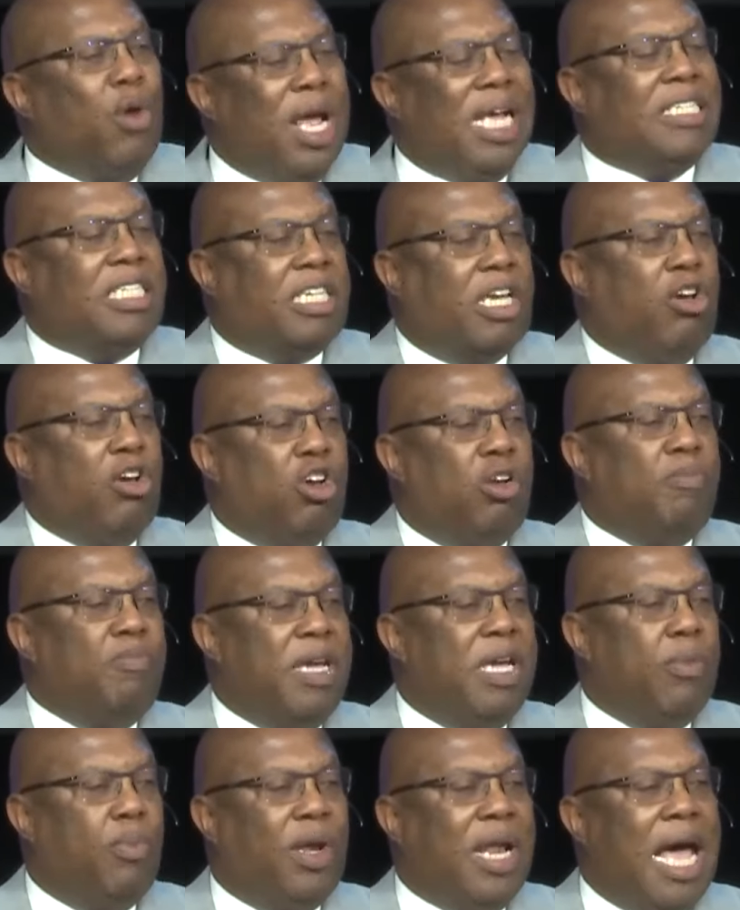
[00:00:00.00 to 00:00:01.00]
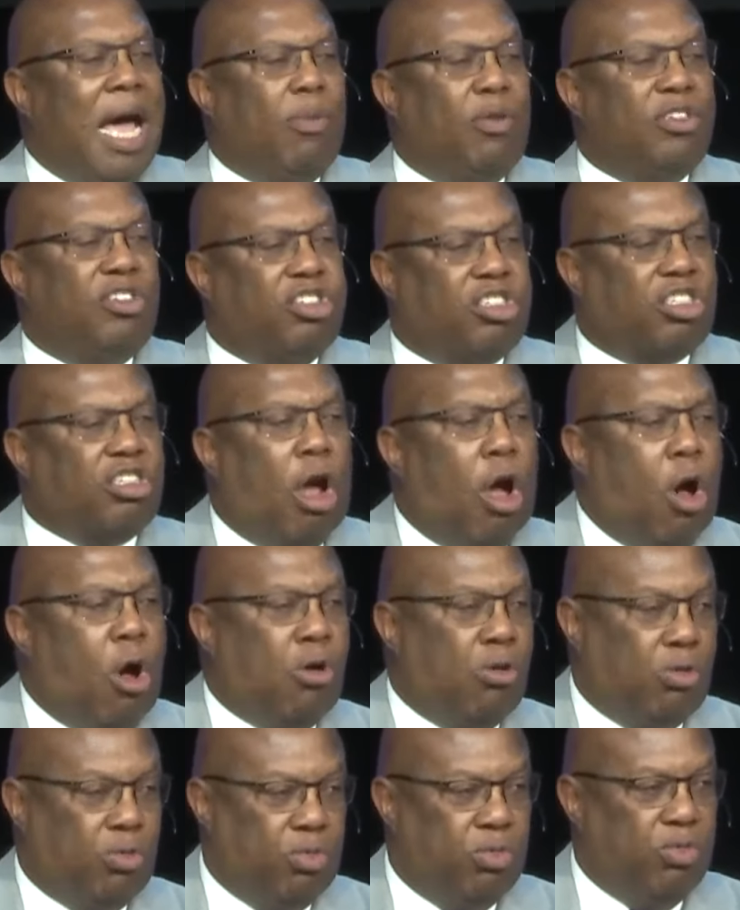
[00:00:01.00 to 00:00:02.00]
rescued me when I was
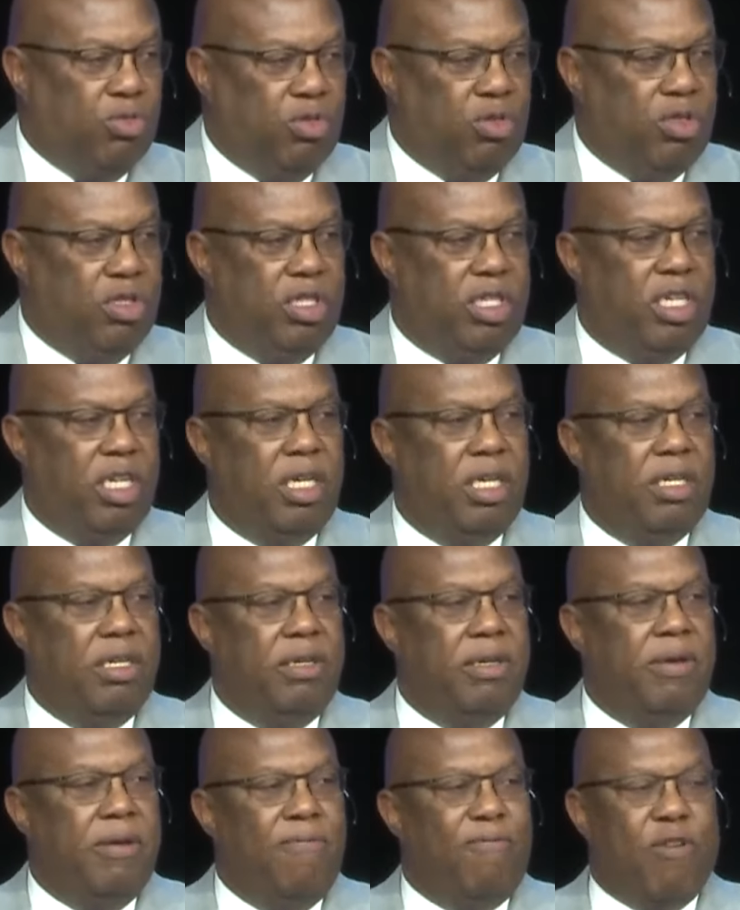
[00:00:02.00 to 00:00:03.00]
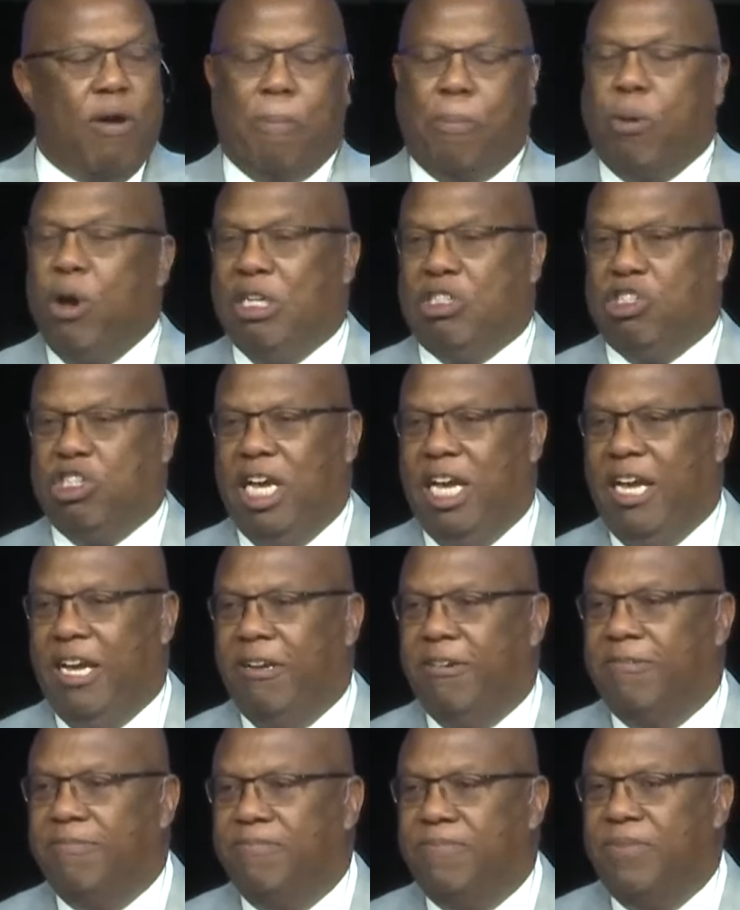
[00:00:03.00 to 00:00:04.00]
stoned for preaching.
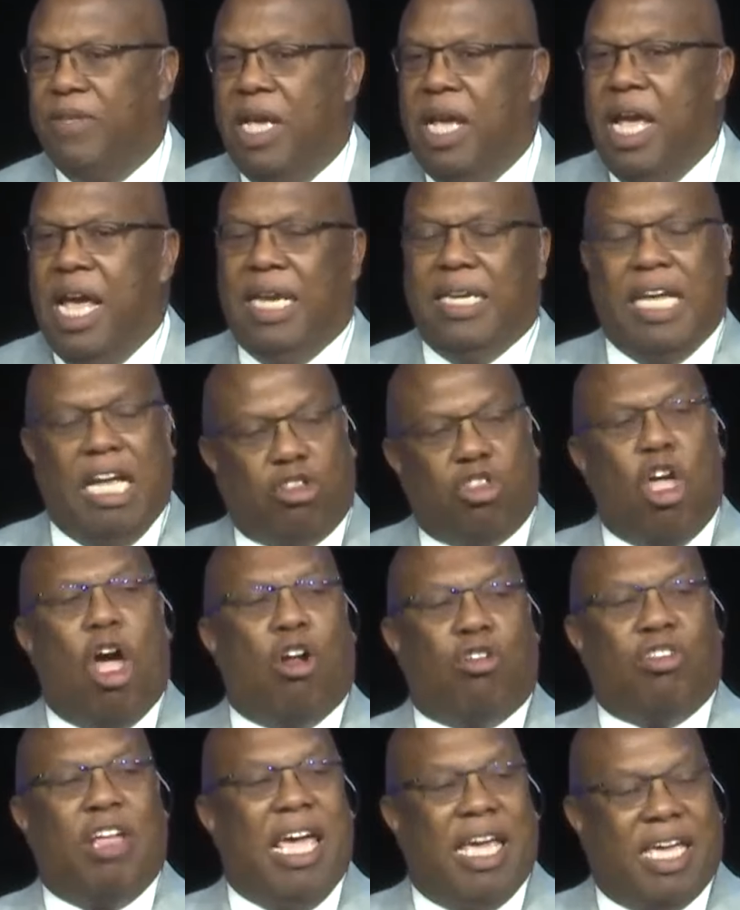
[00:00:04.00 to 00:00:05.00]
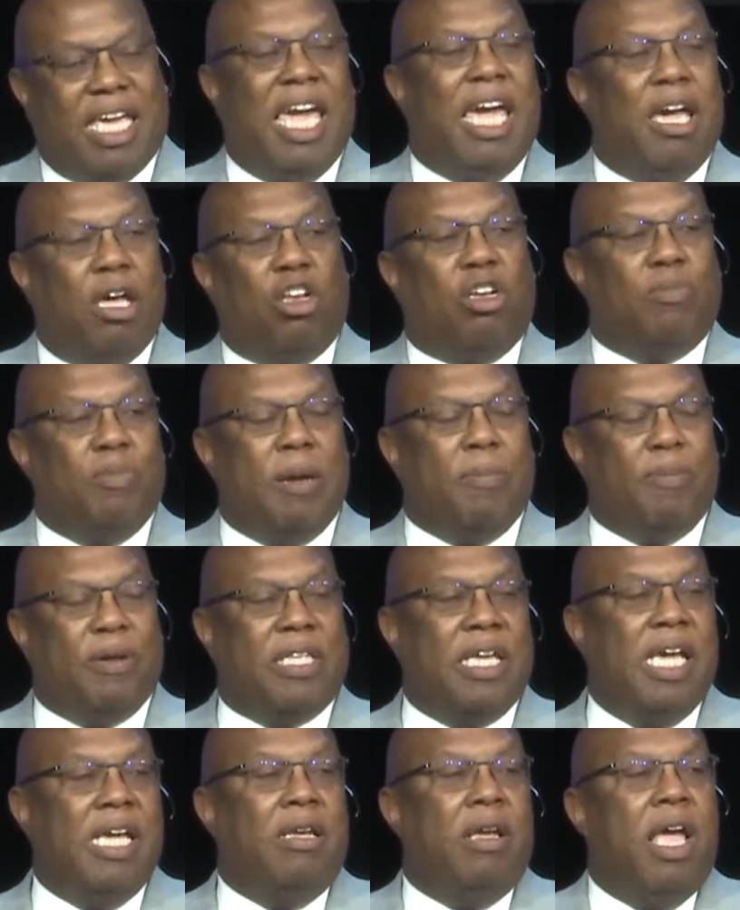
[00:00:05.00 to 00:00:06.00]
And they thought they killed me,
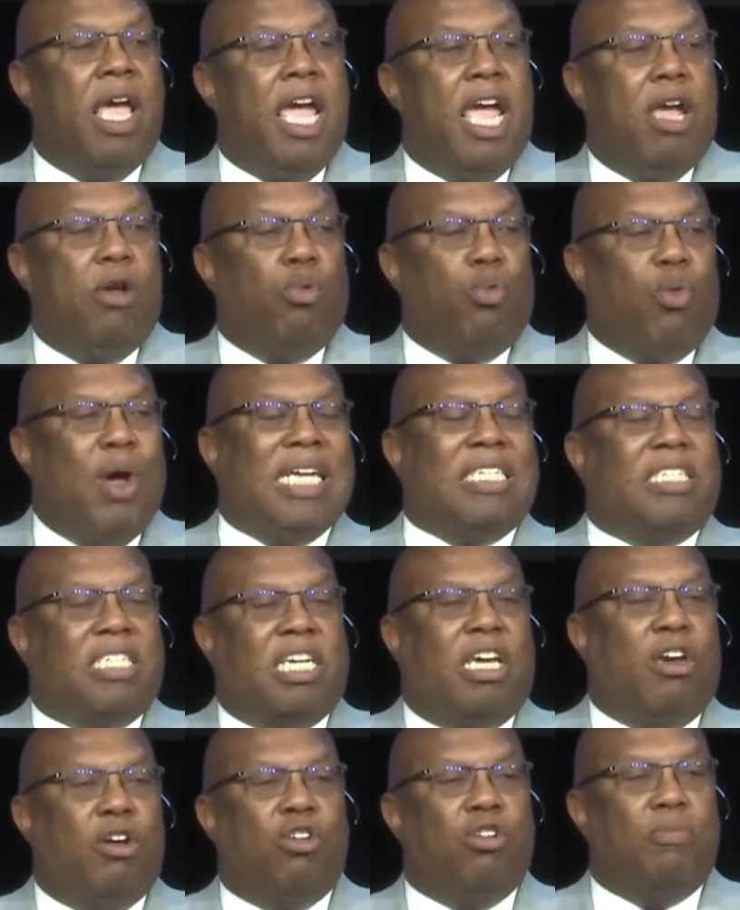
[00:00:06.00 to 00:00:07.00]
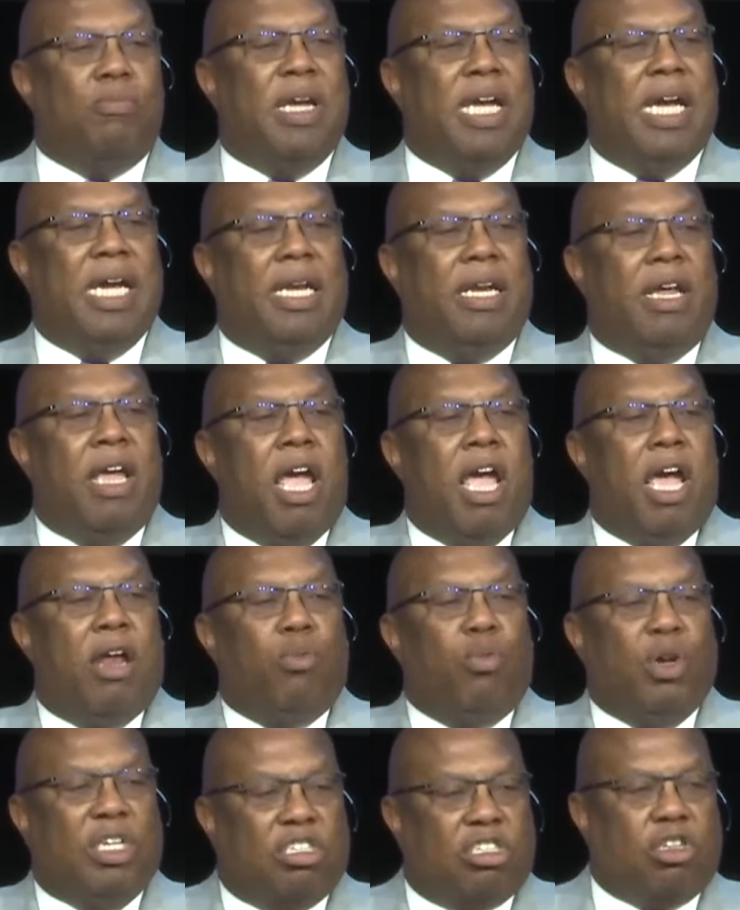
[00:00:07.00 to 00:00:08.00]
but he rescued me
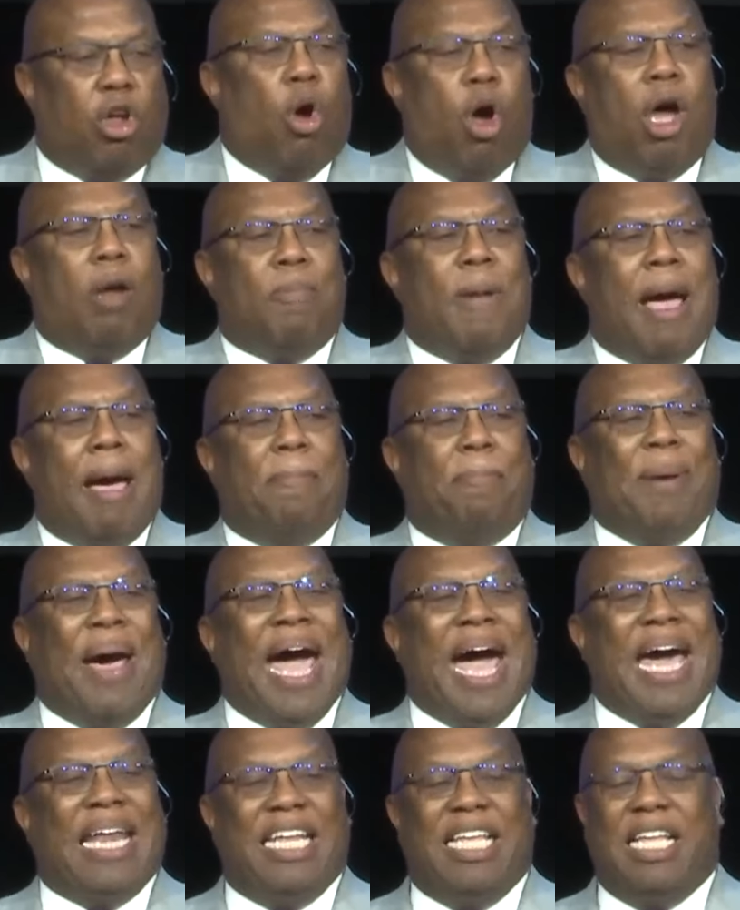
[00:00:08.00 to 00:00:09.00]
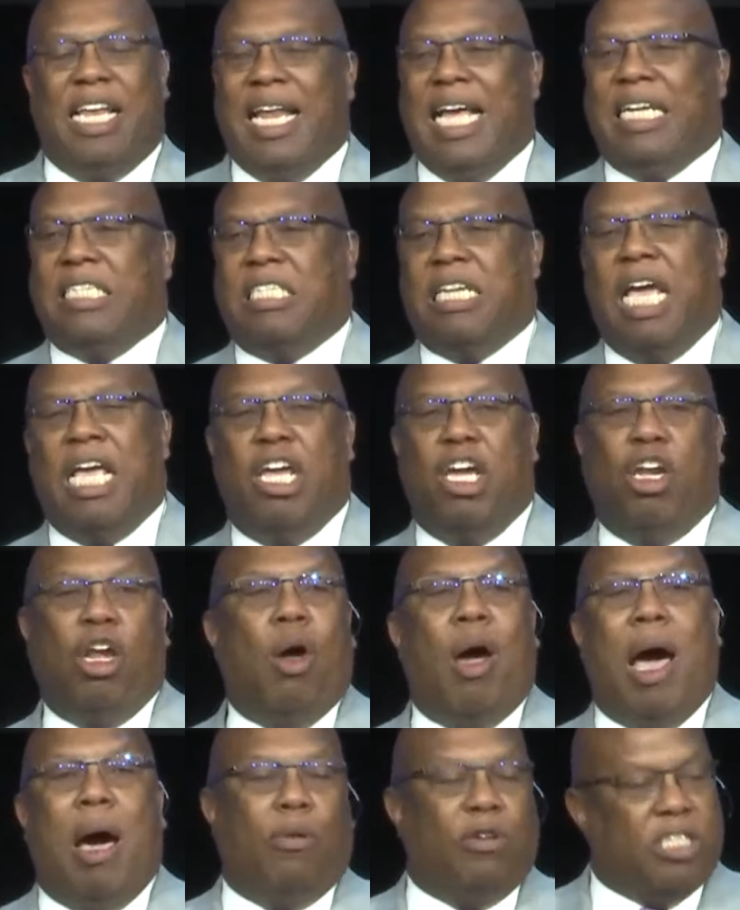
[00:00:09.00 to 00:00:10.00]
and restored my body. The next thing you know,
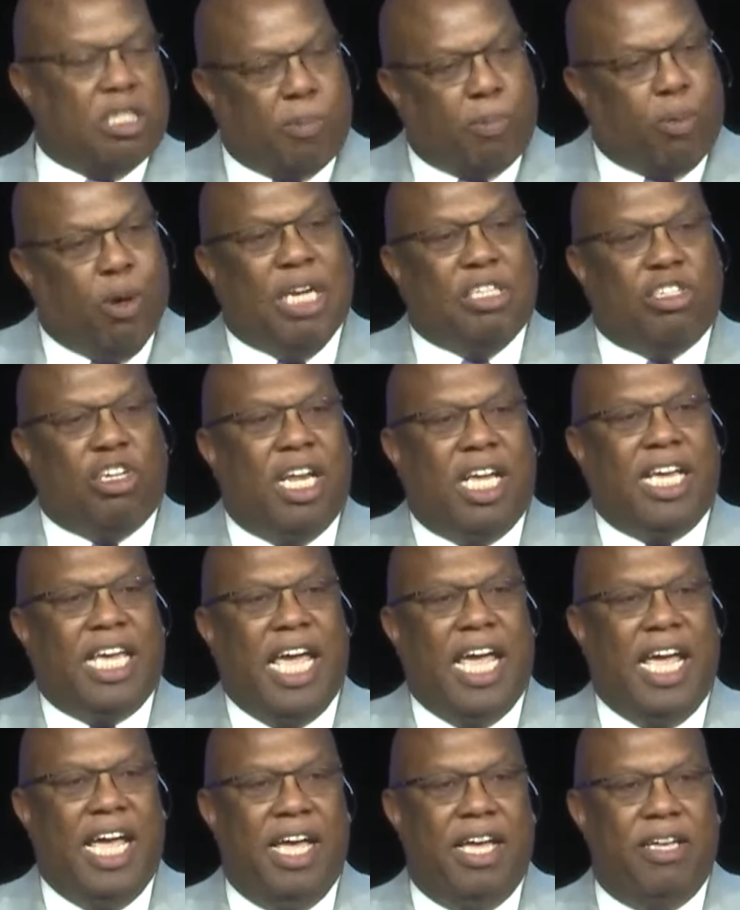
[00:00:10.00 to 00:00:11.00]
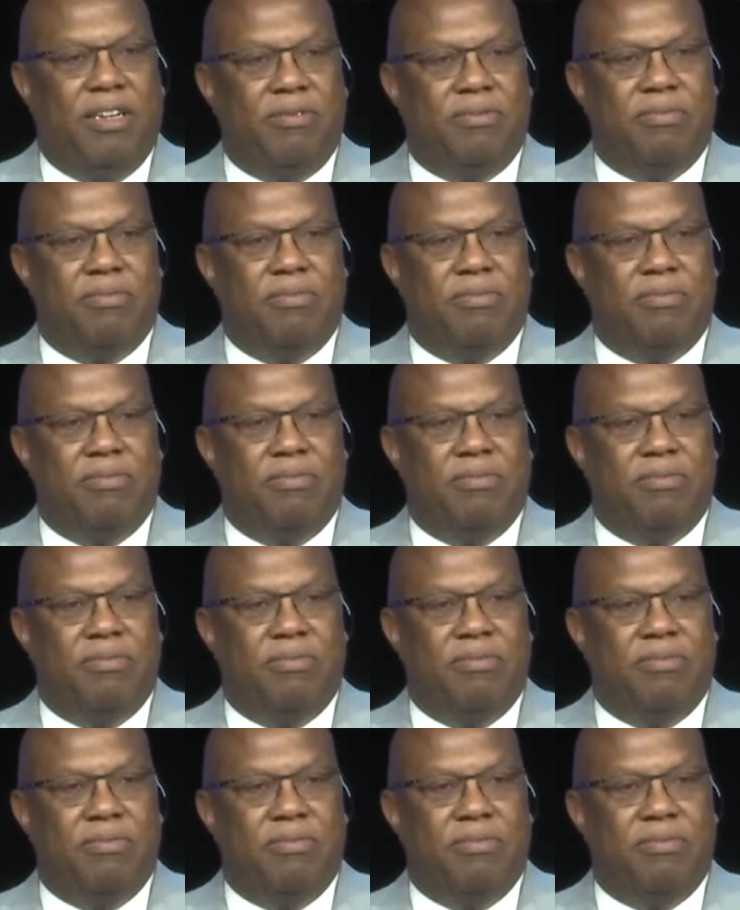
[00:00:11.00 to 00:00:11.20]
I was preaching again.